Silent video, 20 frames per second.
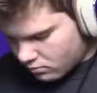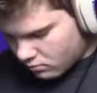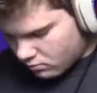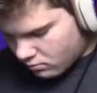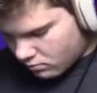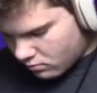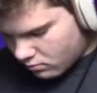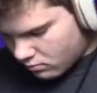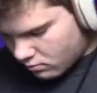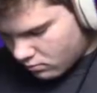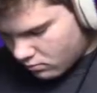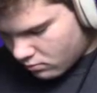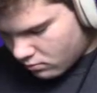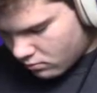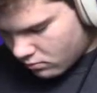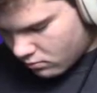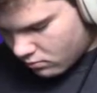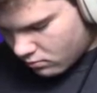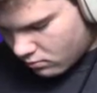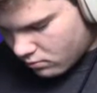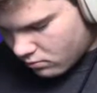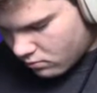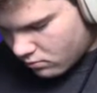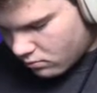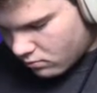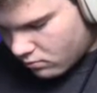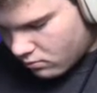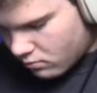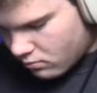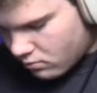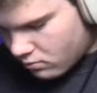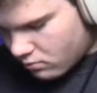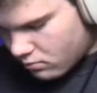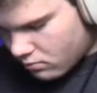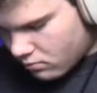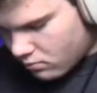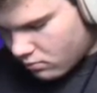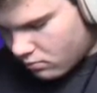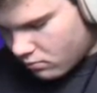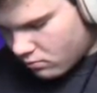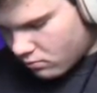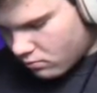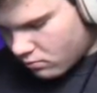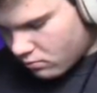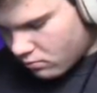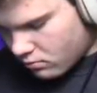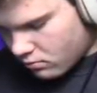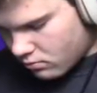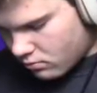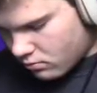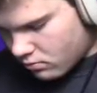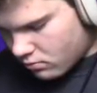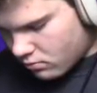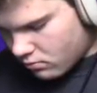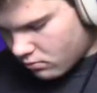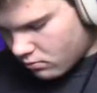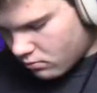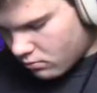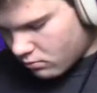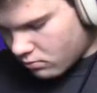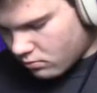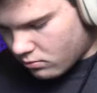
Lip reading: Nothing is said.